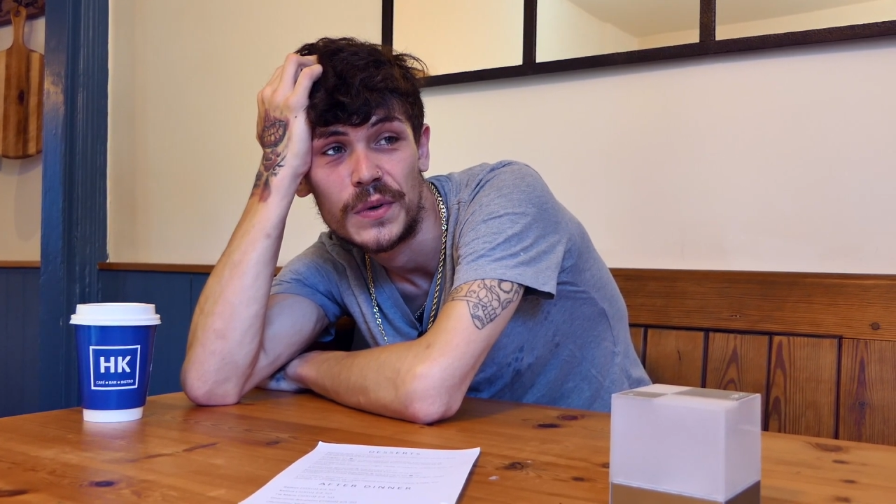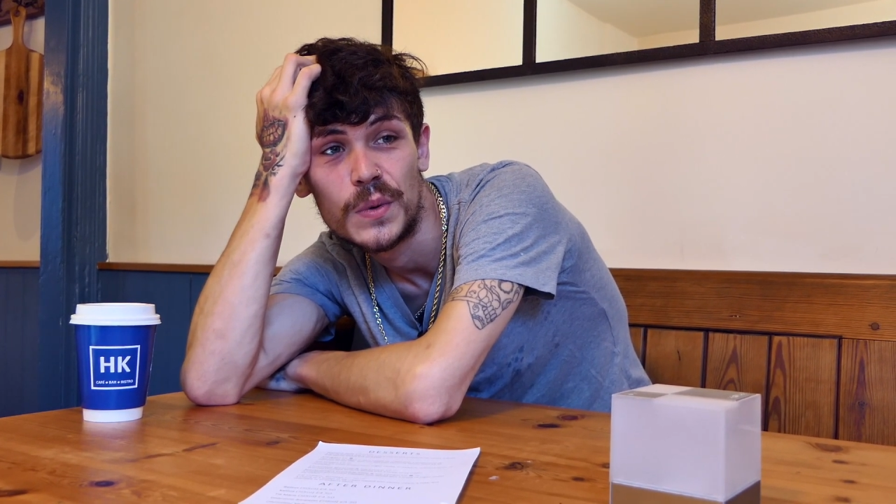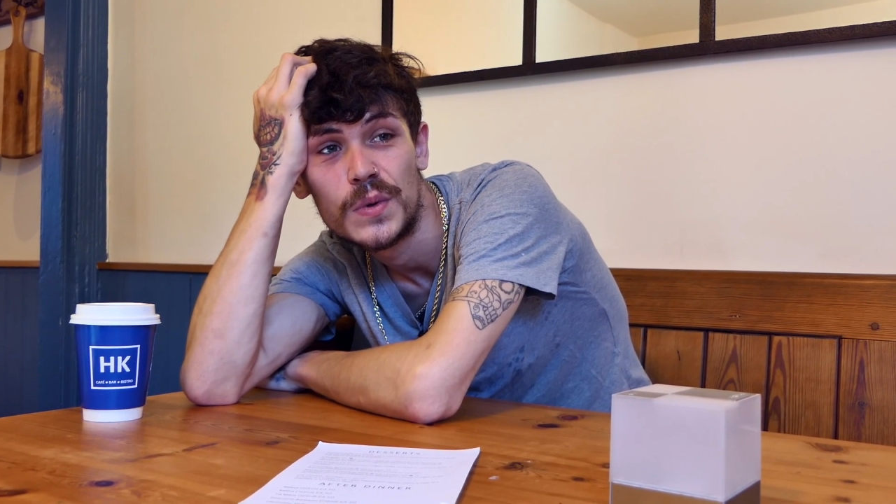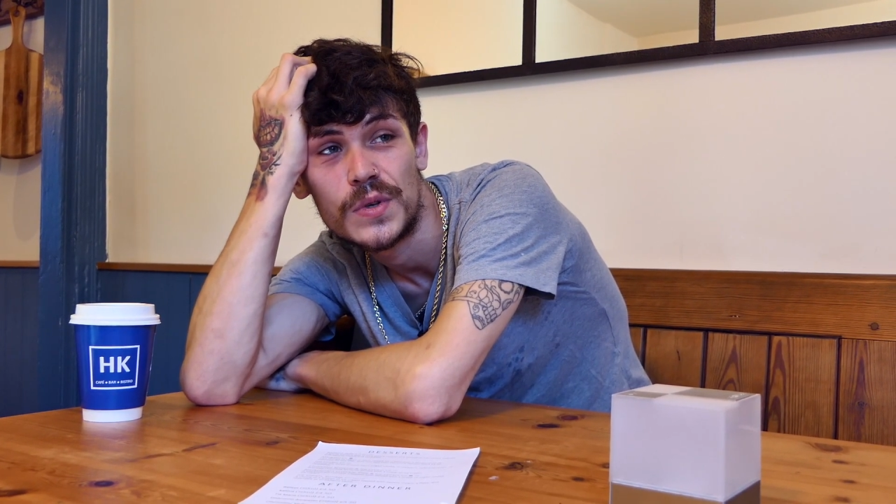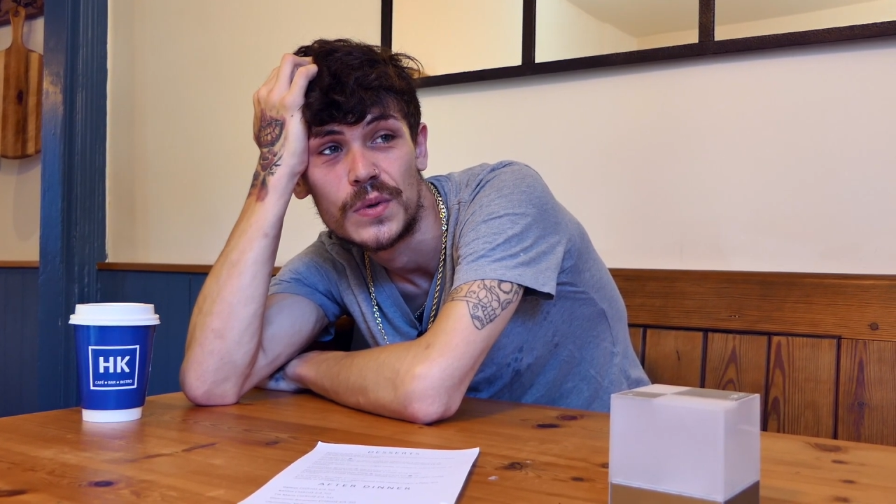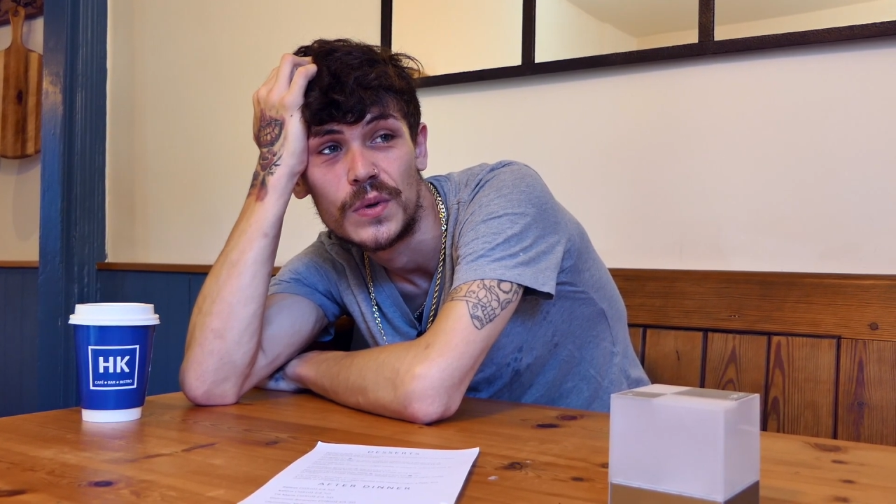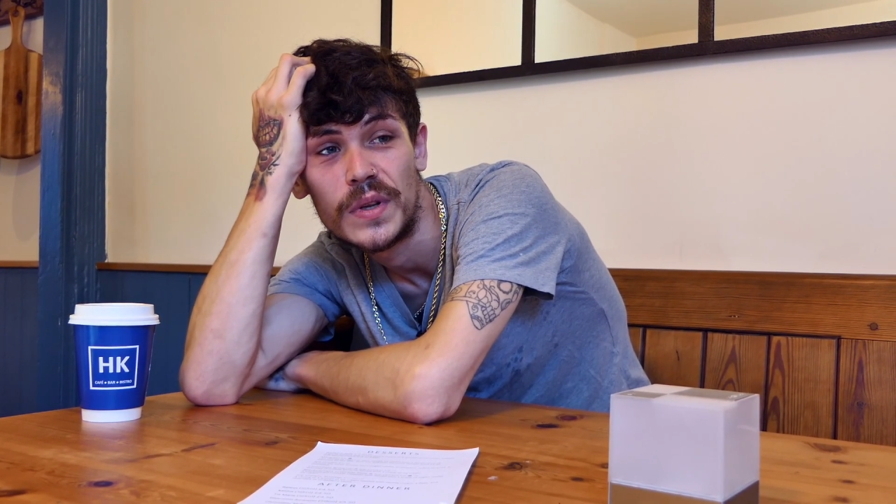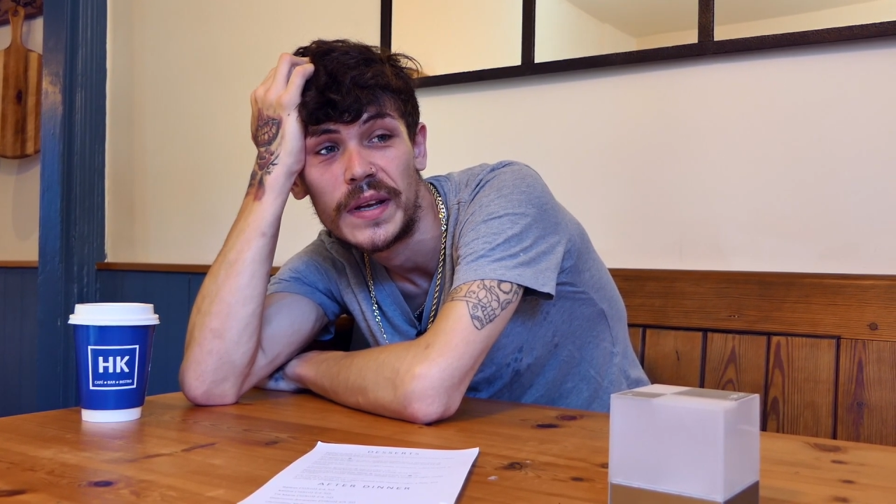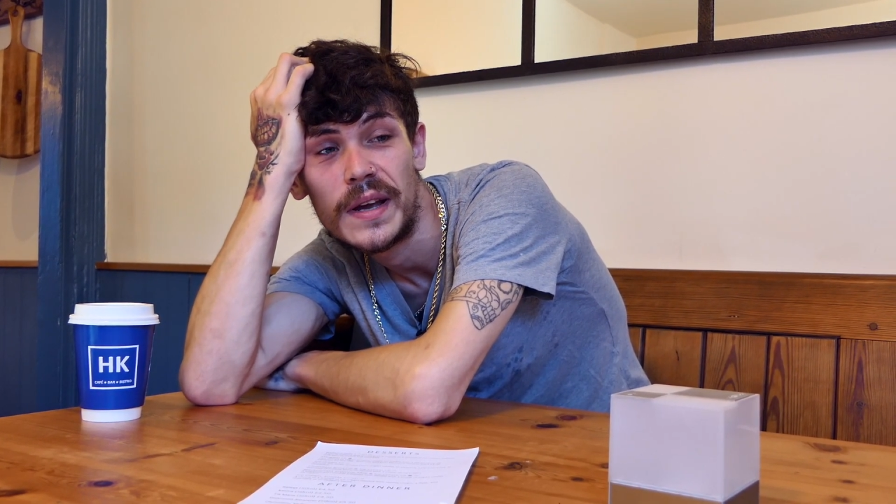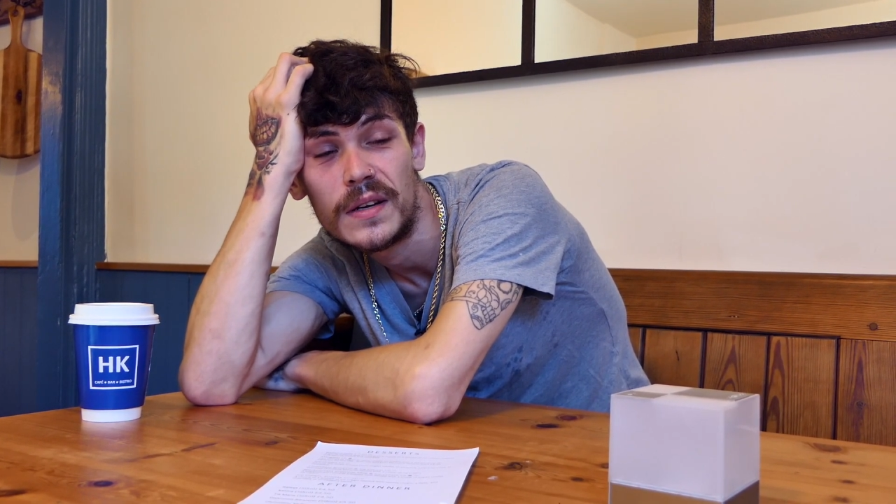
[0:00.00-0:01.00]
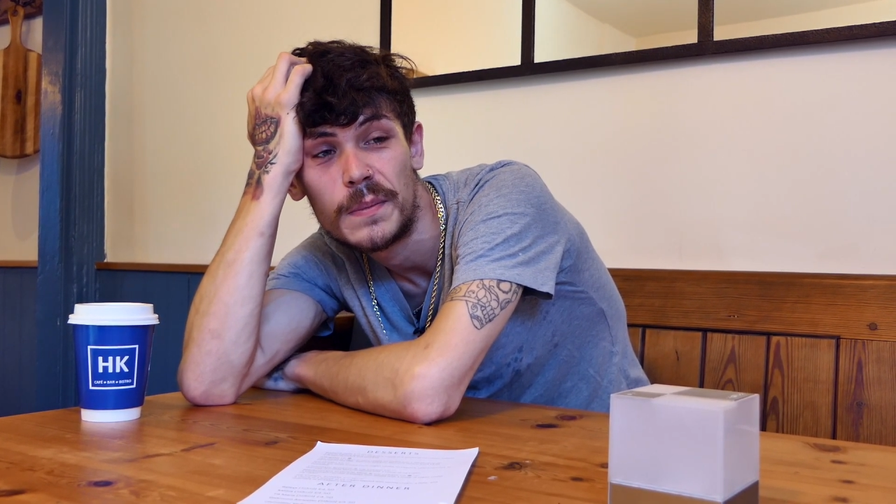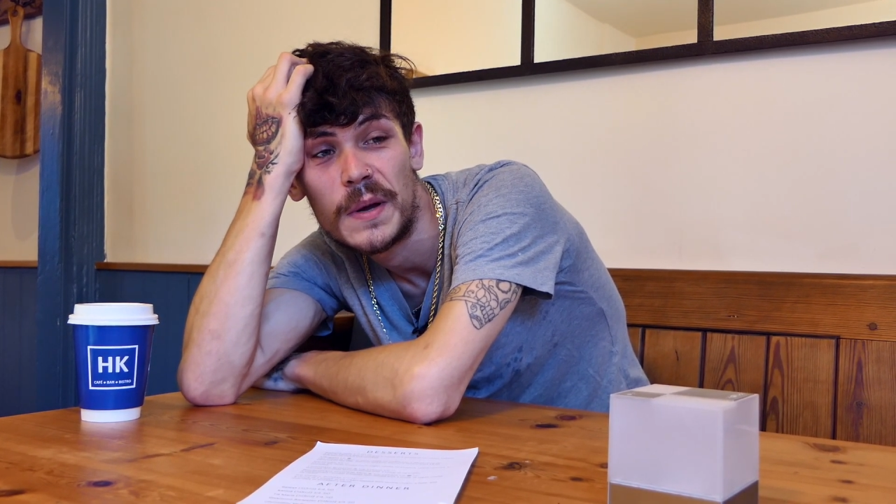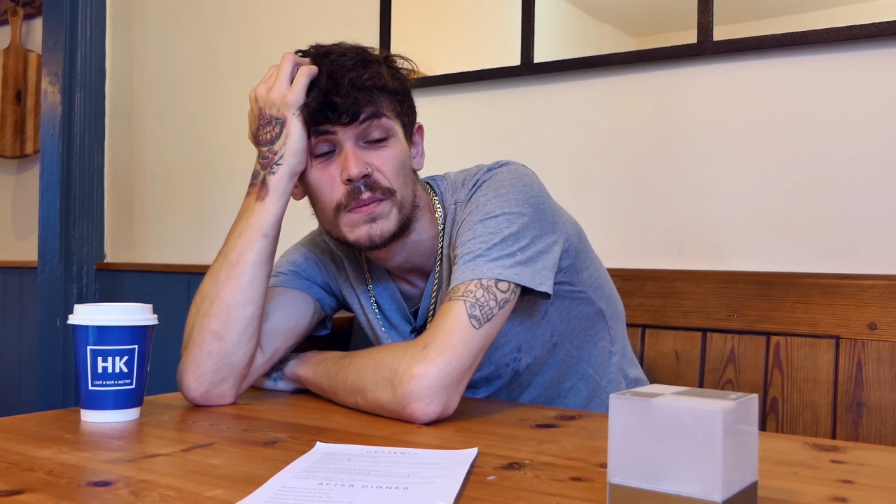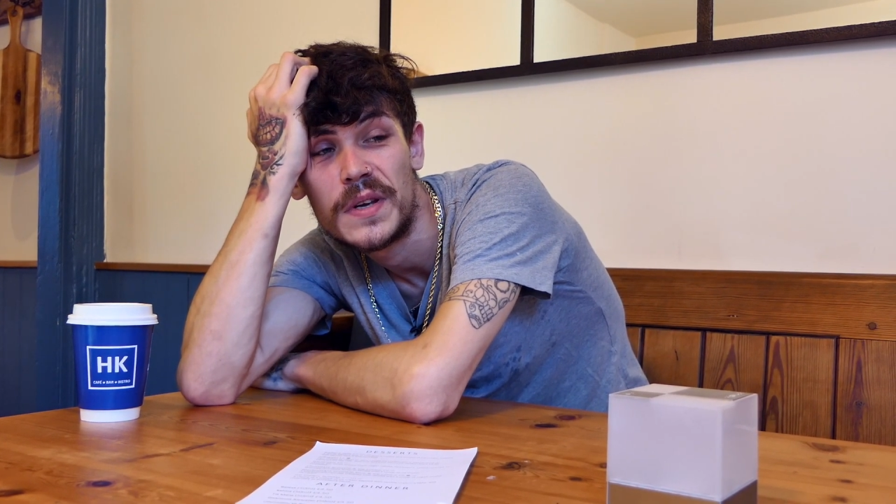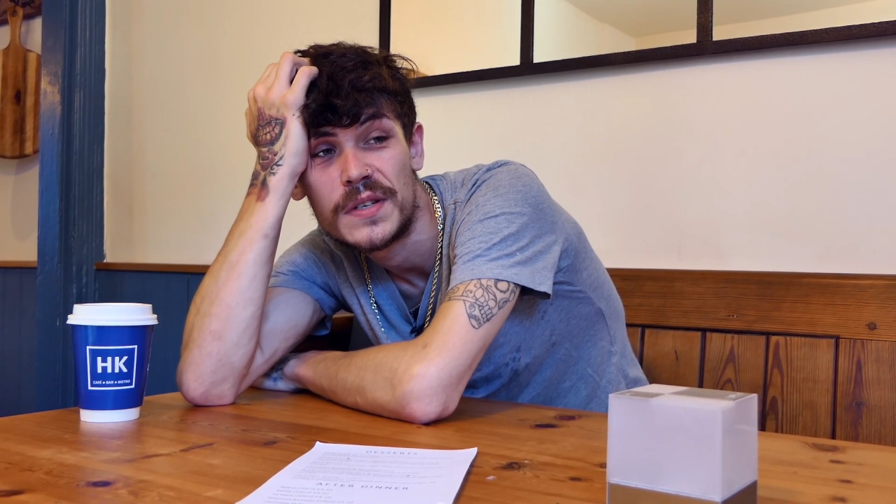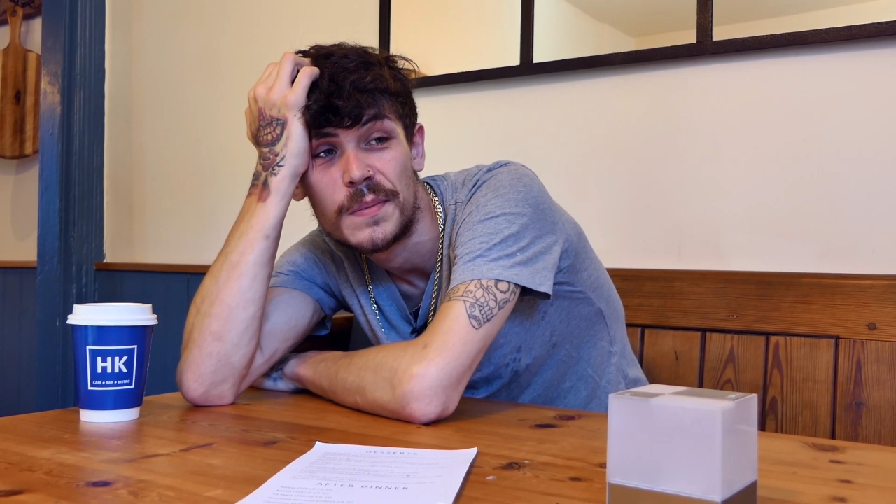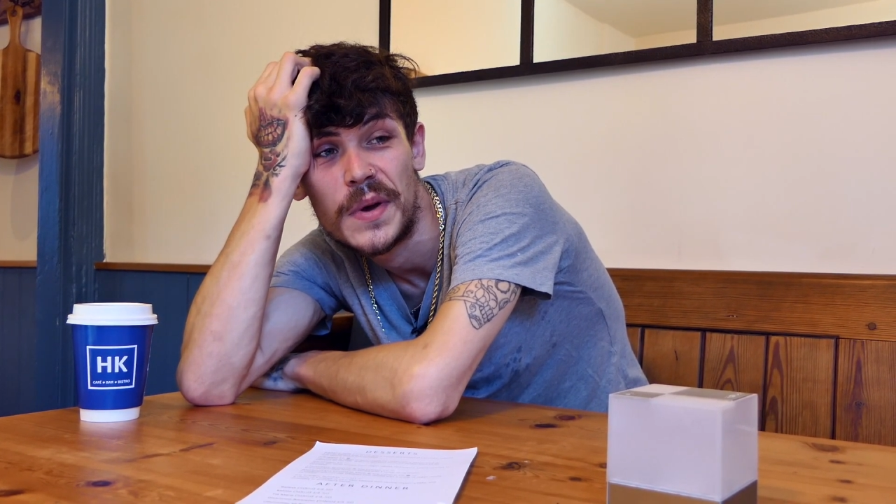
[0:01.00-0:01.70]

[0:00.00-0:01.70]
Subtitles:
my course or not. They cared about me as a